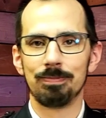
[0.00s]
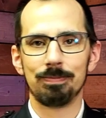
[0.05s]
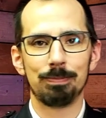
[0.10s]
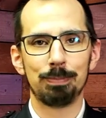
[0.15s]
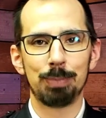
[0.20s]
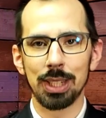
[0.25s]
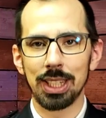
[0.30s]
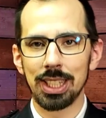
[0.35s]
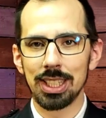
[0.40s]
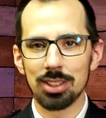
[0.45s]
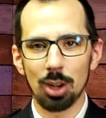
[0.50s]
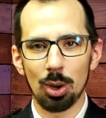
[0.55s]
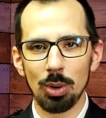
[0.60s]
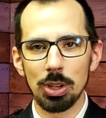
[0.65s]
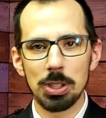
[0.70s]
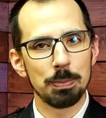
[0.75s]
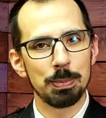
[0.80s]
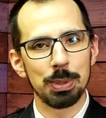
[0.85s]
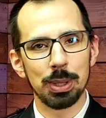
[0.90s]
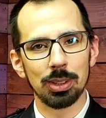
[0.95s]
But he's
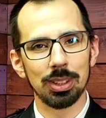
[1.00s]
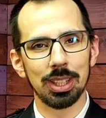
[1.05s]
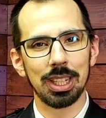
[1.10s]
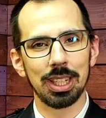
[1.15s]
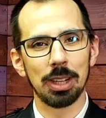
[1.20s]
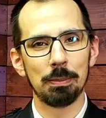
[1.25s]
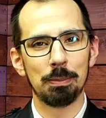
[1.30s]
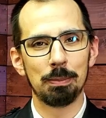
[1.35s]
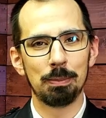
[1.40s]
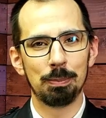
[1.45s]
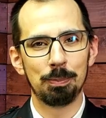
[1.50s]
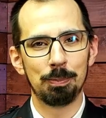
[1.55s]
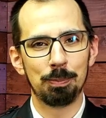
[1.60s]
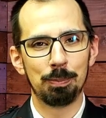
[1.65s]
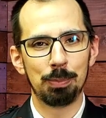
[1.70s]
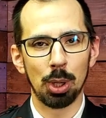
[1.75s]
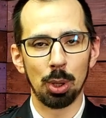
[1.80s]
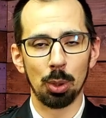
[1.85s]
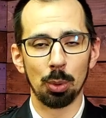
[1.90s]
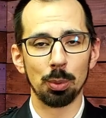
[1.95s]
always building a
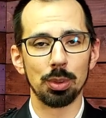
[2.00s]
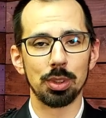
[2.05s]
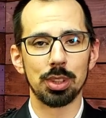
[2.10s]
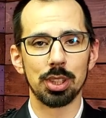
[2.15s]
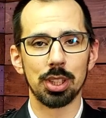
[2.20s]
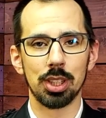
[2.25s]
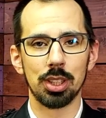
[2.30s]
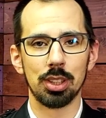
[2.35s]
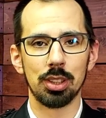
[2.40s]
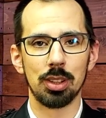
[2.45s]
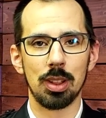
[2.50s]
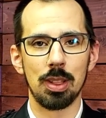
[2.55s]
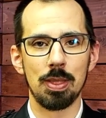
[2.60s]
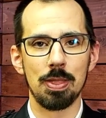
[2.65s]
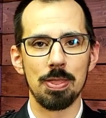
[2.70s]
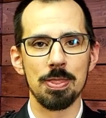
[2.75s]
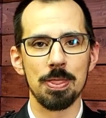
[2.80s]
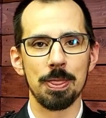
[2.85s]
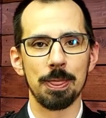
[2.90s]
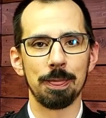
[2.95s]
boat.
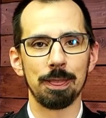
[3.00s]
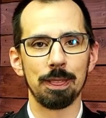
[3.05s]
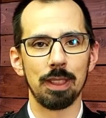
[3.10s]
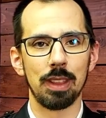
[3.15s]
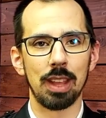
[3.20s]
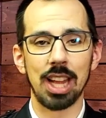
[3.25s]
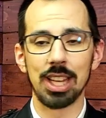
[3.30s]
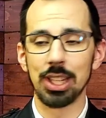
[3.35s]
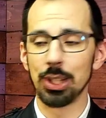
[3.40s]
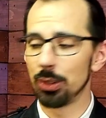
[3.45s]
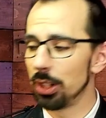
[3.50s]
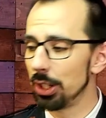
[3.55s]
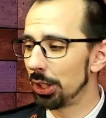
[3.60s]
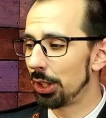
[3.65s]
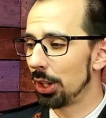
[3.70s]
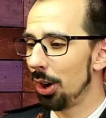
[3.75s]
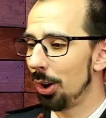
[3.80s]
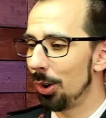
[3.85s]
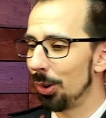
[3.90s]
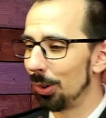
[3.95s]
And you can
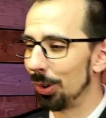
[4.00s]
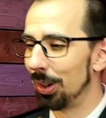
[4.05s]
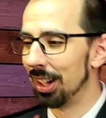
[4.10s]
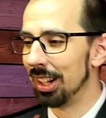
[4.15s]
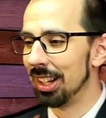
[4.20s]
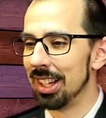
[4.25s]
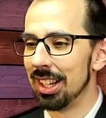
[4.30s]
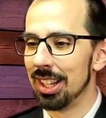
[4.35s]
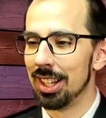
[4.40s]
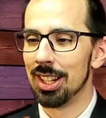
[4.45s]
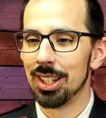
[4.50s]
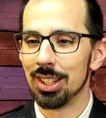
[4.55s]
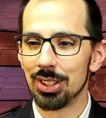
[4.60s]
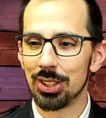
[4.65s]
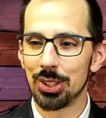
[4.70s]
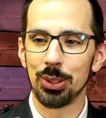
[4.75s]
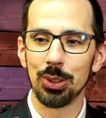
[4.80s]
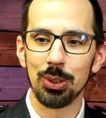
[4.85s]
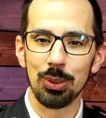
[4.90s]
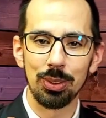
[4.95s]
go
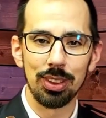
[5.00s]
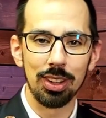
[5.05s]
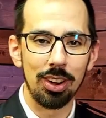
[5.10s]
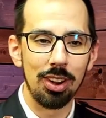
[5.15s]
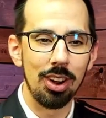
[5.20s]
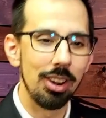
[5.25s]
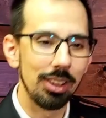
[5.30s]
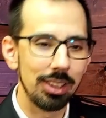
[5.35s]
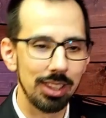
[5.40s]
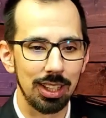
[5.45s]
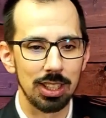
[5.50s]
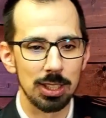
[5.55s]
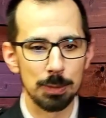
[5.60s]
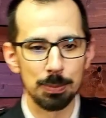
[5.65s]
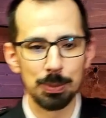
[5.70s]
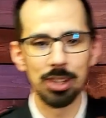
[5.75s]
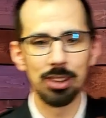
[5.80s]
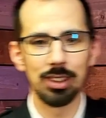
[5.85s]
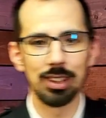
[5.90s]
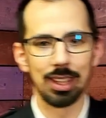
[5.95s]
to the Ark
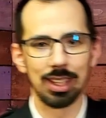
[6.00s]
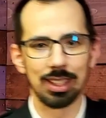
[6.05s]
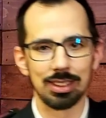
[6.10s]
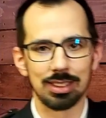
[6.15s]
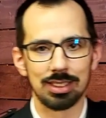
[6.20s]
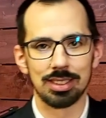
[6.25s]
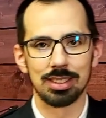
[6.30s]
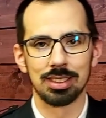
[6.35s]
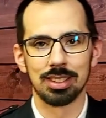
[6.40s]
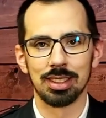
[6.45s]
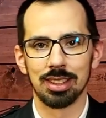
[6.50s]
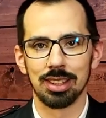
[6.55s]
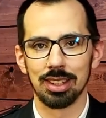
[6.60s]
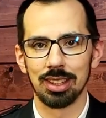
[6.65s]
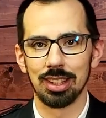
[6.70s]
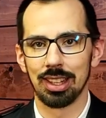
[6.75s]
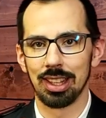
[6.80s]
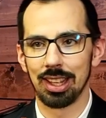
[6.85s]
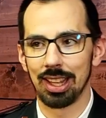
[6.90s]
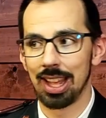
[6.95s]
experience
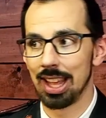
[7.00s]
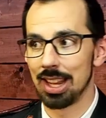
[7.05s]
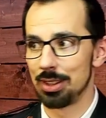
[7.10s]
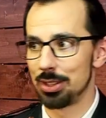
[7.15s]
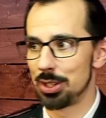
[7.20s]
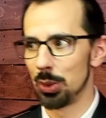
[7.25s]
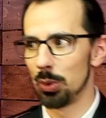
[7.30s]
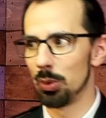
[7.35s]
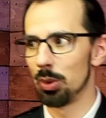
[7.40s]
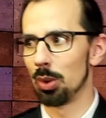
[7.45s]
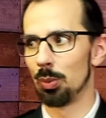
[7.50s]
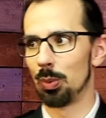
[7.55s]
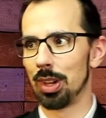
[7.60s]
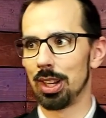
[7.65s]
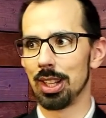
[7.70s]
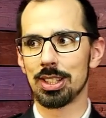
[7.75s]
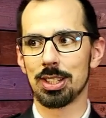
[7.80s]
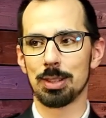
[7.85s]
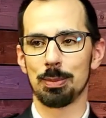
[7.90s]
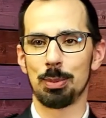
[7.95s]
and tour what
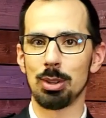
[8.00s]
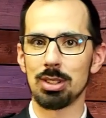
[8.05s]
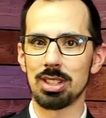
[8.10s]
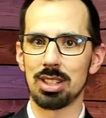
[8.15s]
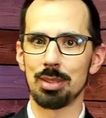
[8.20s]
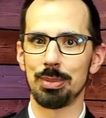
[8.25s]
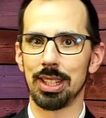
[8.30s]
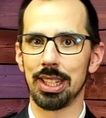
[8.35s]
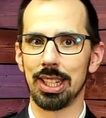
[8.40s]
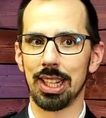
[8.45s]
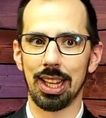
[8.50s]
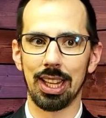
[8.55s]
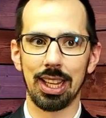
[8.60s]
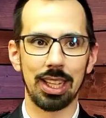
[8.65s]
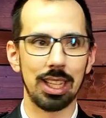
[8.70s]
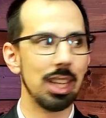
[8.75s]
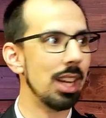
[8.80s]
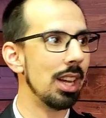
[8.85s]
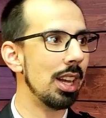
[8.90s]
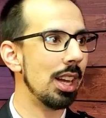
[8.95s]
is supposed to be
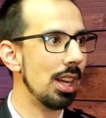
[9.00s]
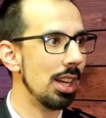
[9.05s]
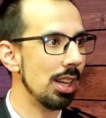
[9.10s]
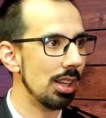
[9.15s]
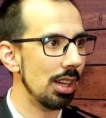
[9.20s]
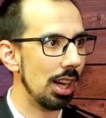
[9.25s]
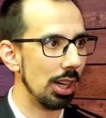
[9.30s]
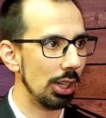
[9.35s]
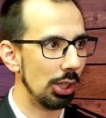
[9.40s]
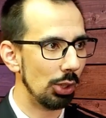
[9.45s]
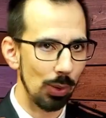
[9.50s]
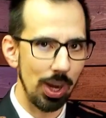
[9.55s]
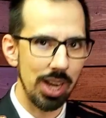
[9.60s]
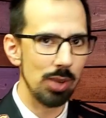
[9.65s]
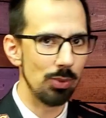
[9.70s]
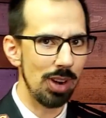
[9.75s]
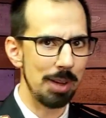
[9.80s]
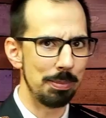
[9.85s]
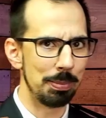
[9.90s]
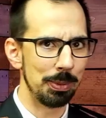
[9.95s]
a great
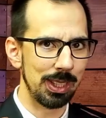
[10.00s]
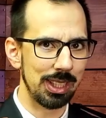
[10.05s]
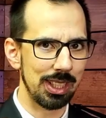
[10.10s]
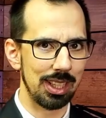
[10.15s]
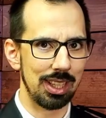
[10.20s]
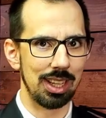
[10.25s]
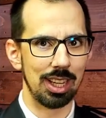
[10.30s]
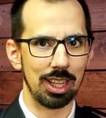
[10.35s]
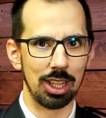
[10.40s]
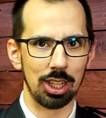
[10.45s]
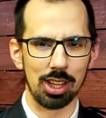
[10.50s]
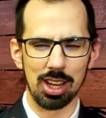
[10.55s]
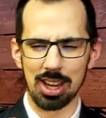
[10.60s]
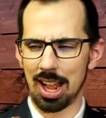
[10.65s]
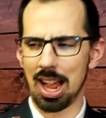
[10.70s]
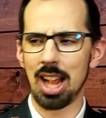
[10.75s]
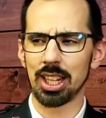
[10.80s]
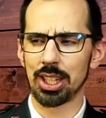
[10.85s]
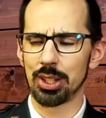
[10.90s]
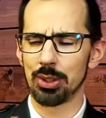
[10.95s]
replica, an
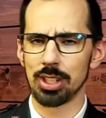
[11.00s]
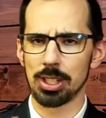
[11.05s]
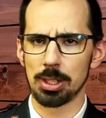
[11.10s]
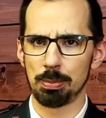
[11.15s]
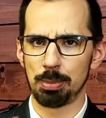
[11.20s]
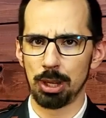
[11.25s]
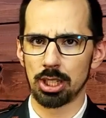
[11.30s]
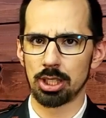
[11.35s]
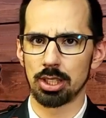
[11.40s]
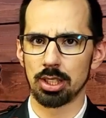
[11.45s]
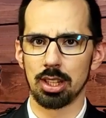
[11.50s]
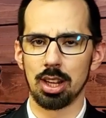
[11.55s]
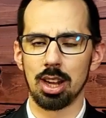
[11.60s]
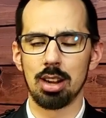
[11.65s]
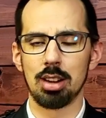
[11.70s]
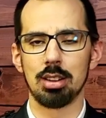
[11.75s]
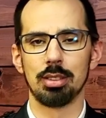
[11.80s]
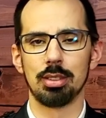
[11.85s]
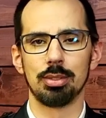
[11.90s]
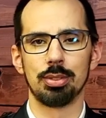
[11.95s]
accurate depiction
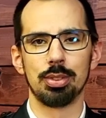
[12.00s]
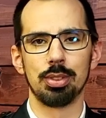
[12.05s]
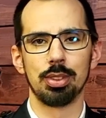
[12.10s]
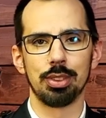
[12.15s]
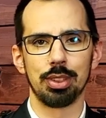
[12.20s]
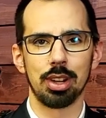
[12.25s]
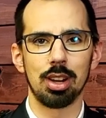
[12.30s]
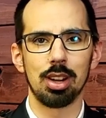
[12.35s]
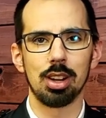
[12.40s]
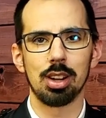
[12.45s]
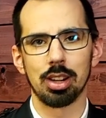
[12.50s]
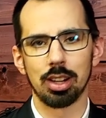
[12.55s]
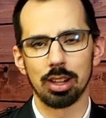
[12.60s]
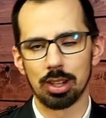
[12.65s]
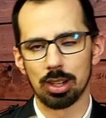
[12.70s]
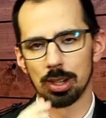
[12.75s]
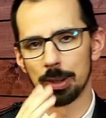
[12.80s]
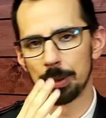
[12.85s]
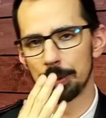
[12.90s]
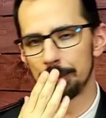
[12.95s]
of the Ark.